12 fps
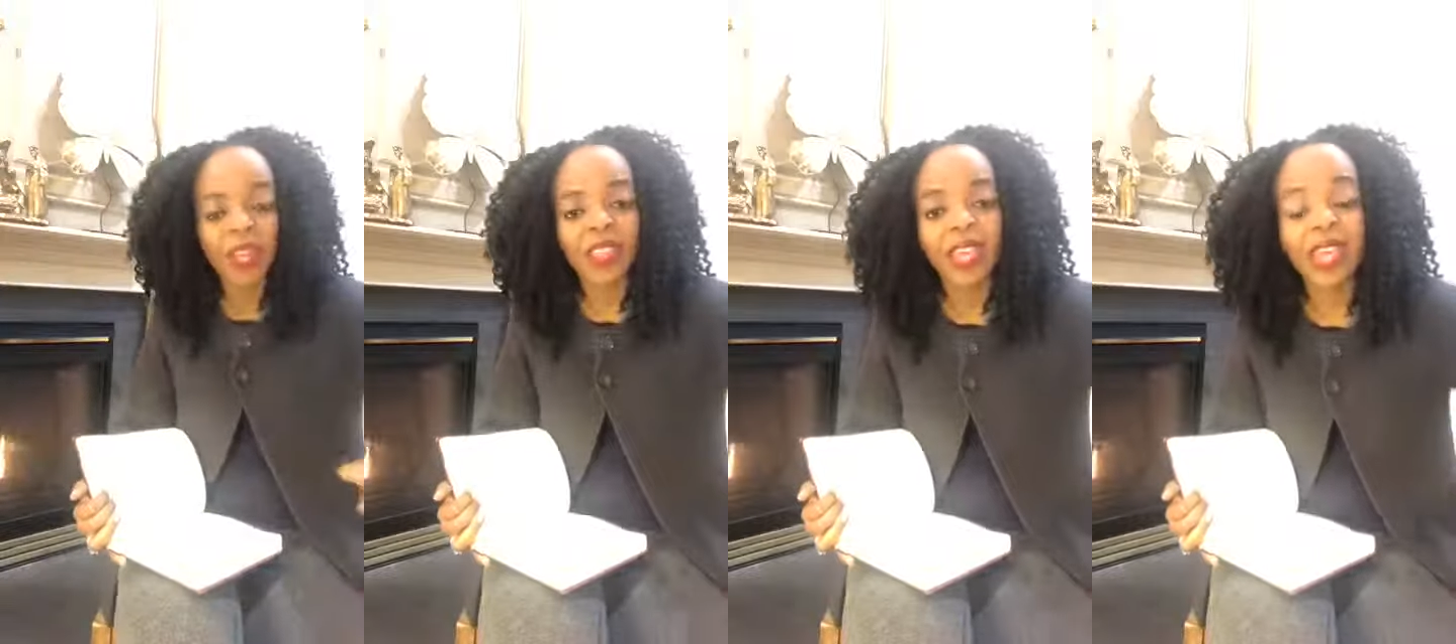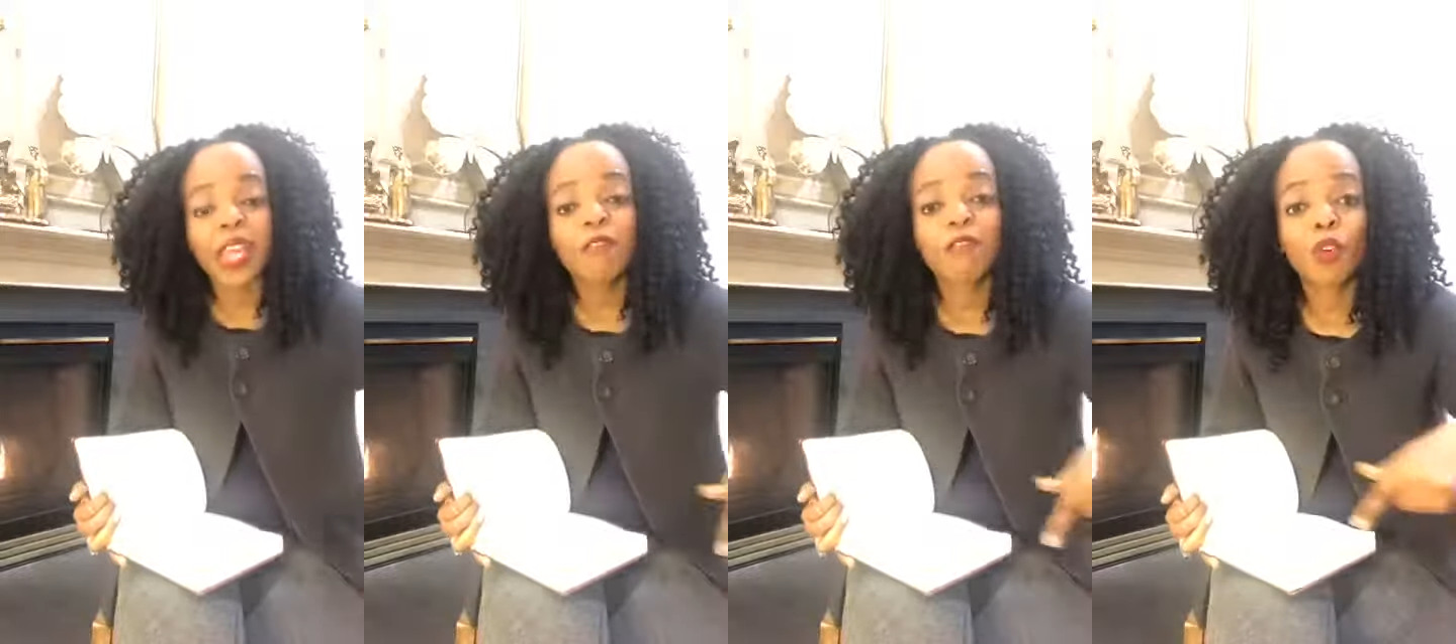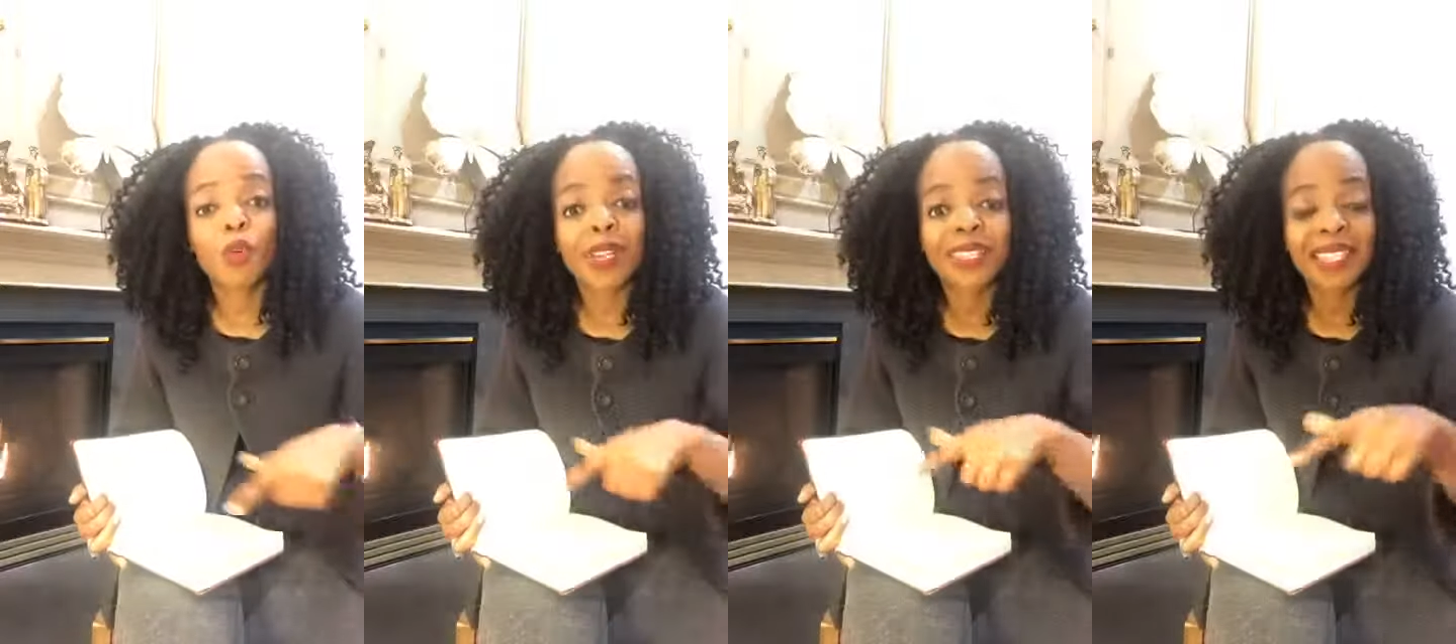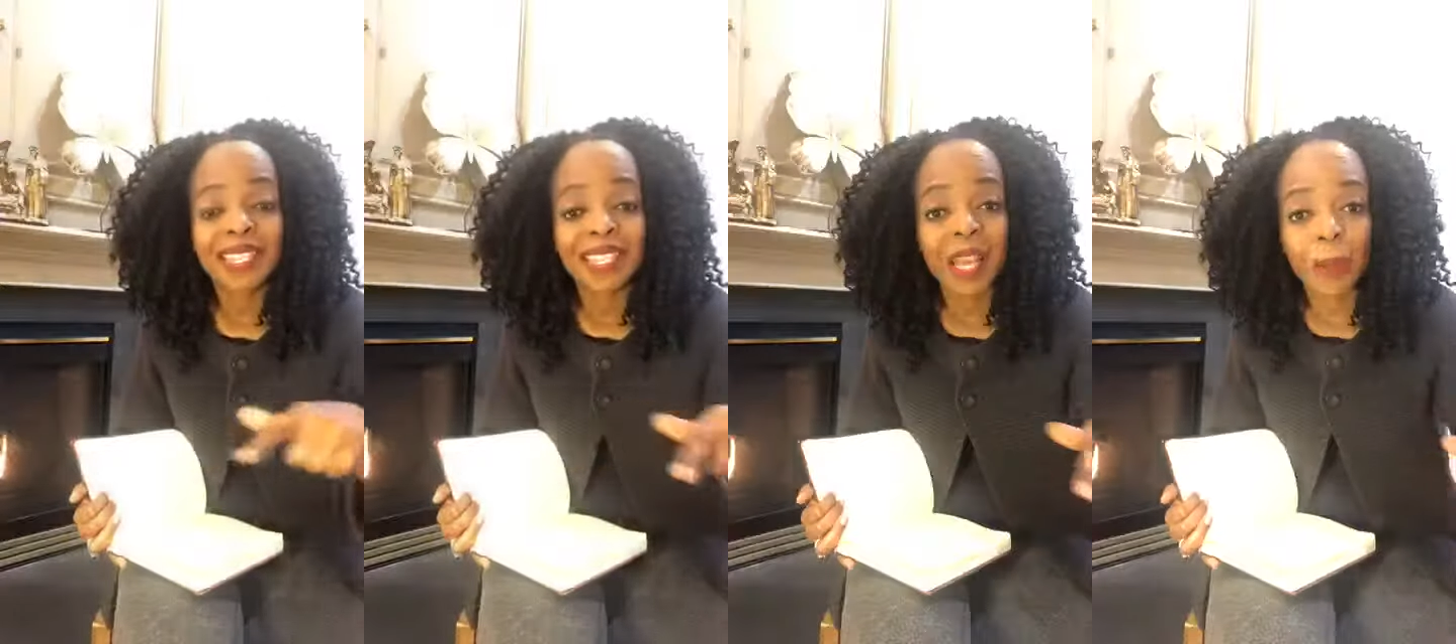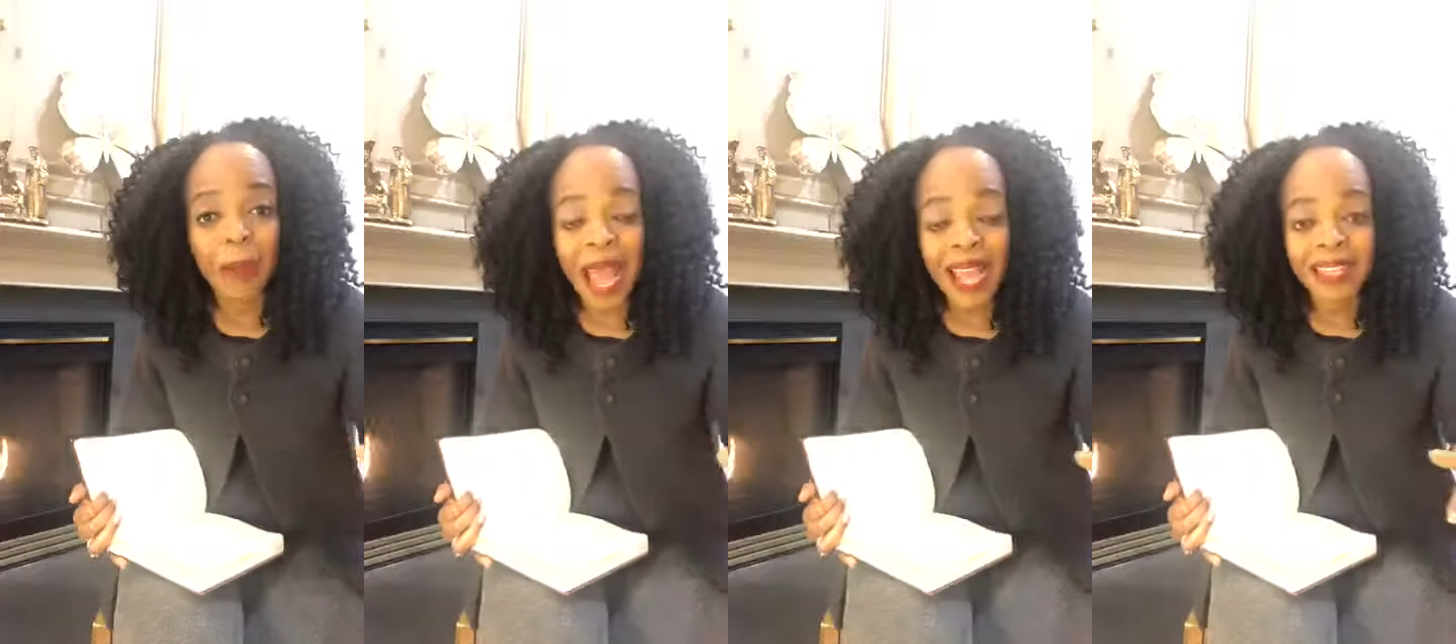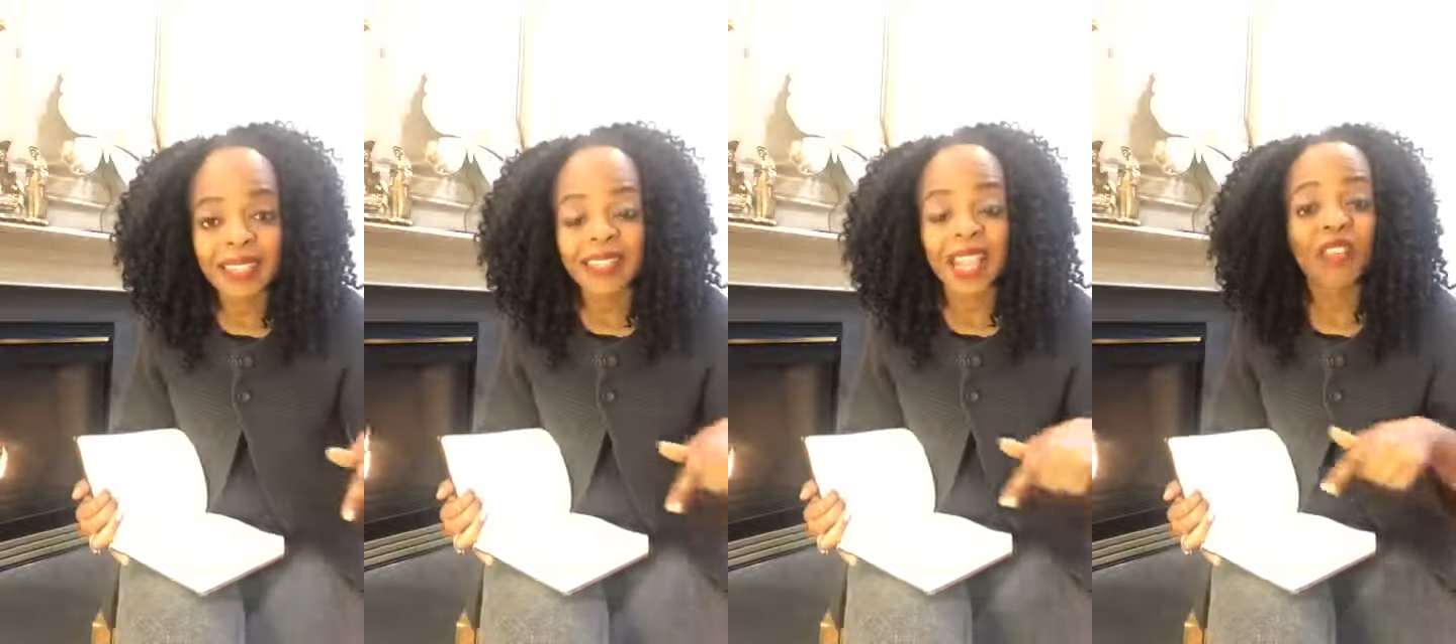that influences their
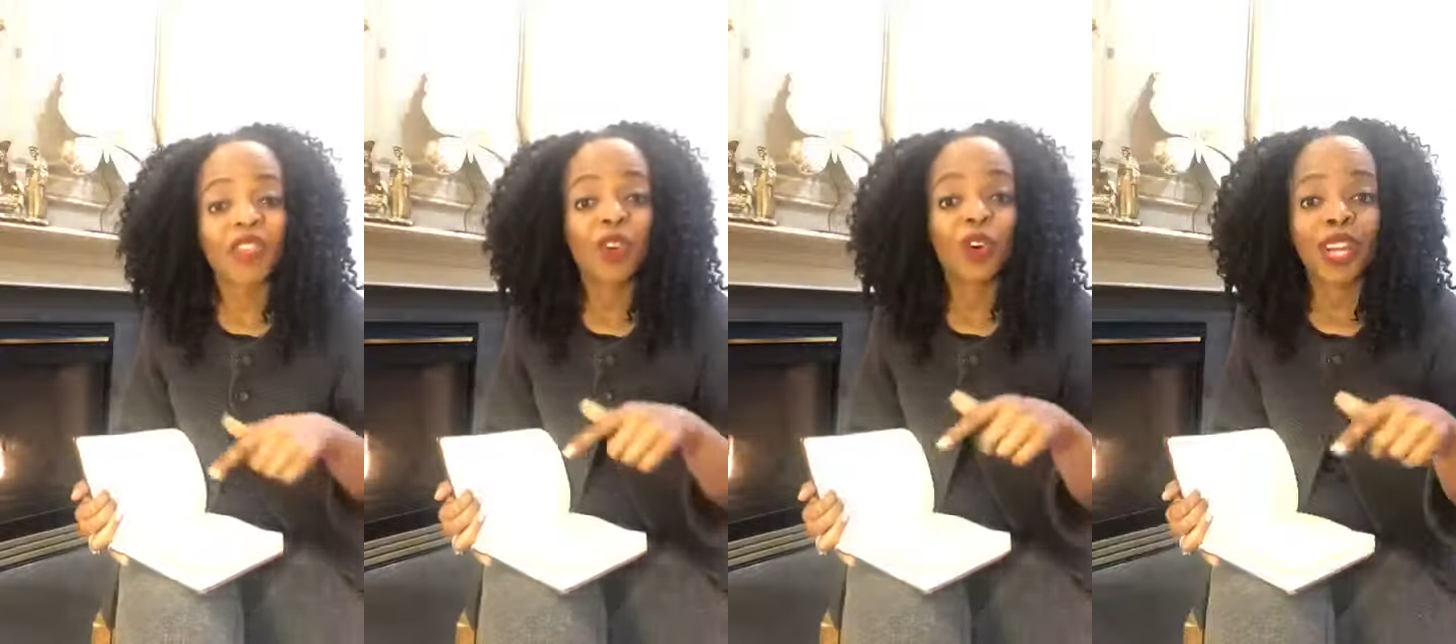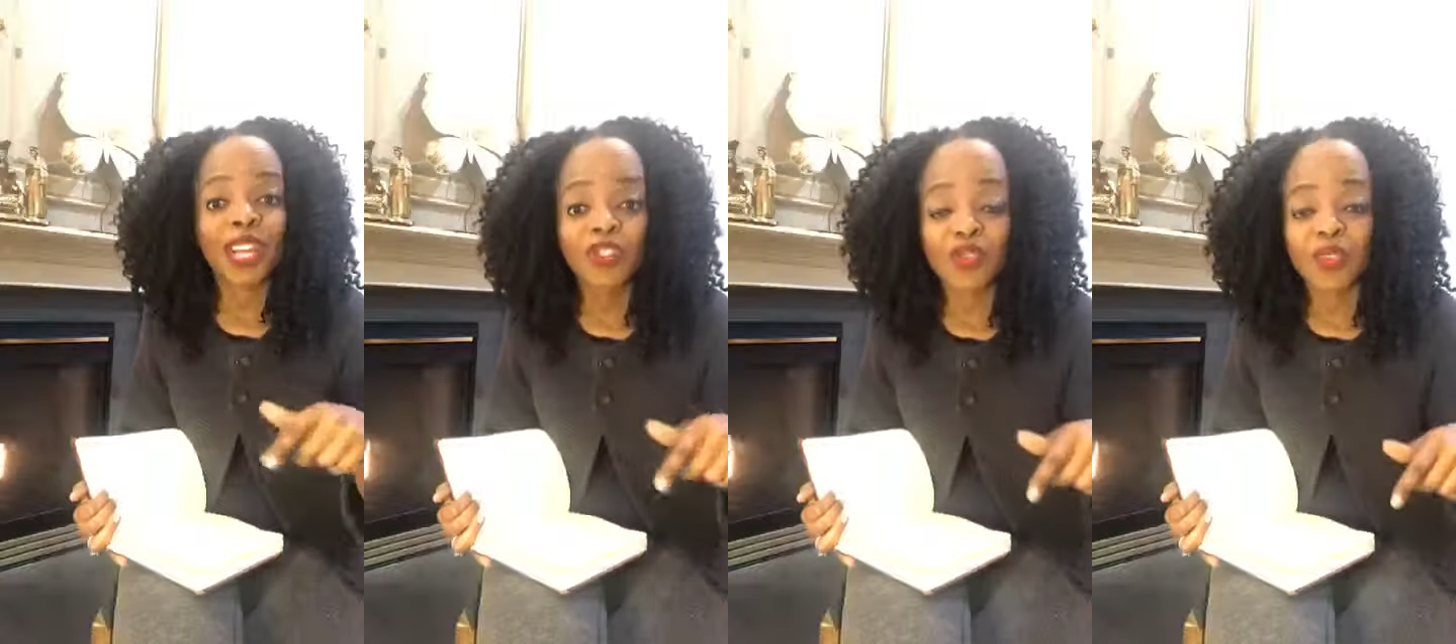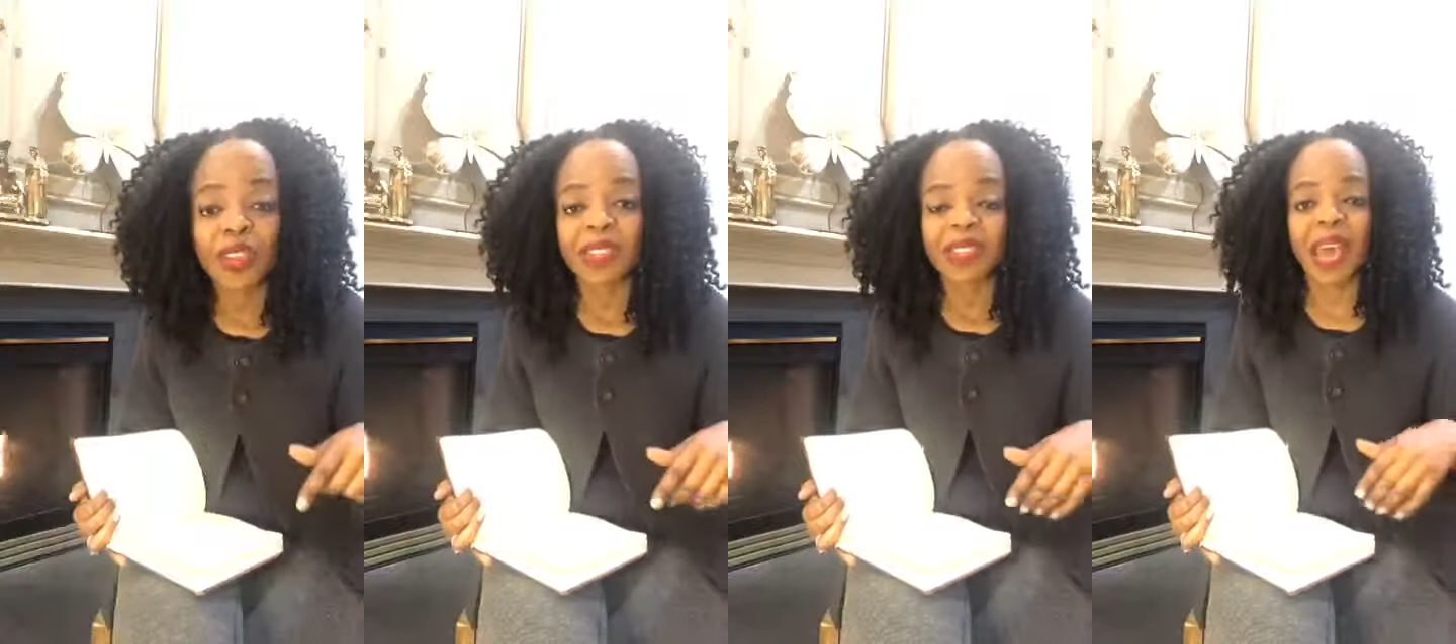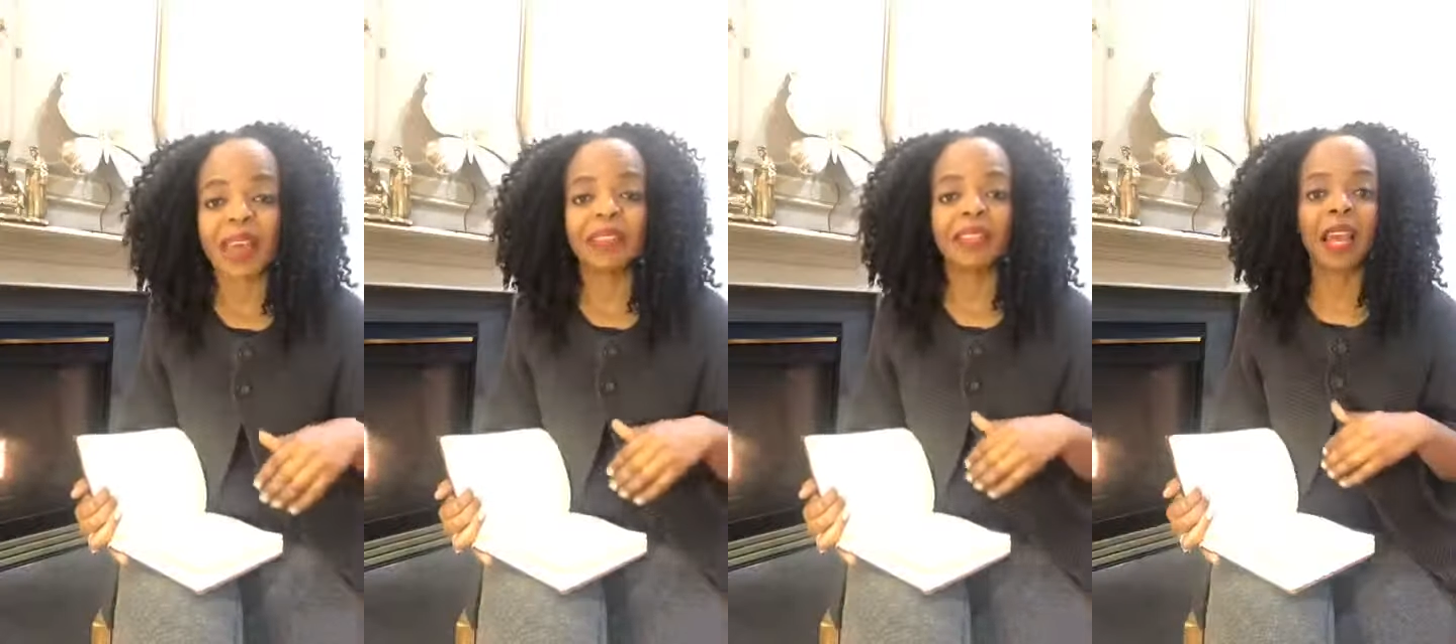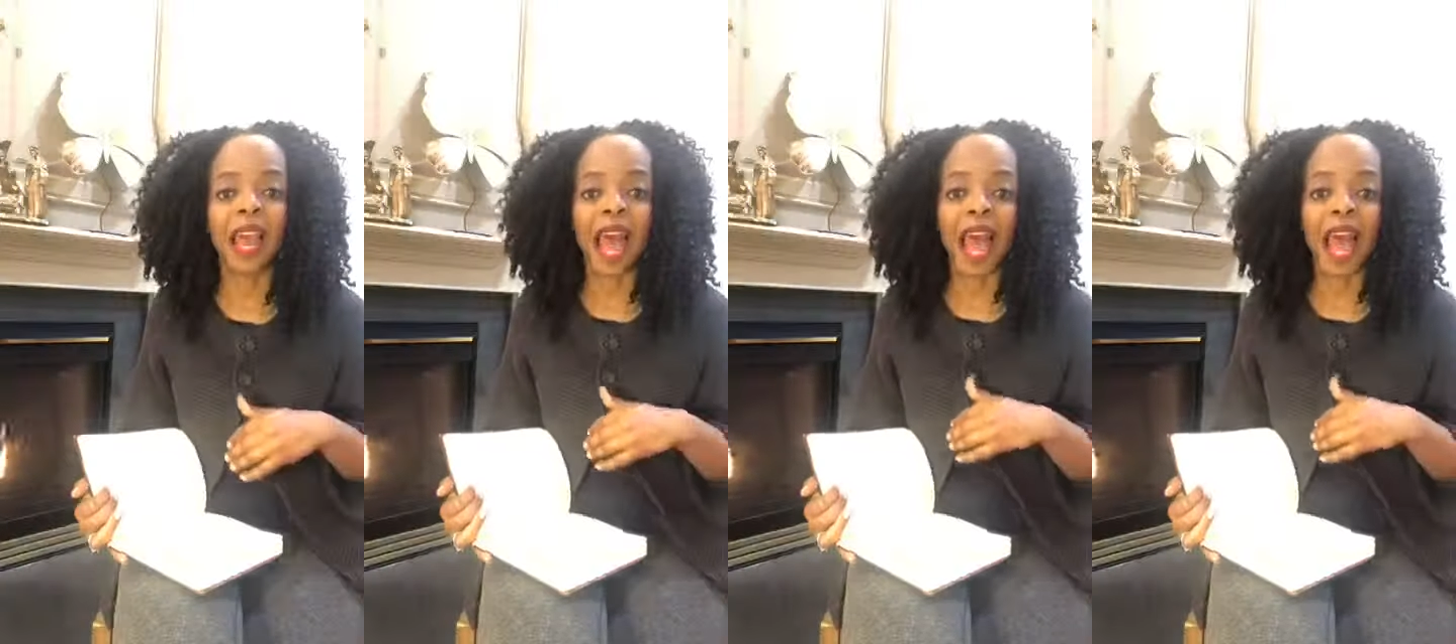patterns and their interests and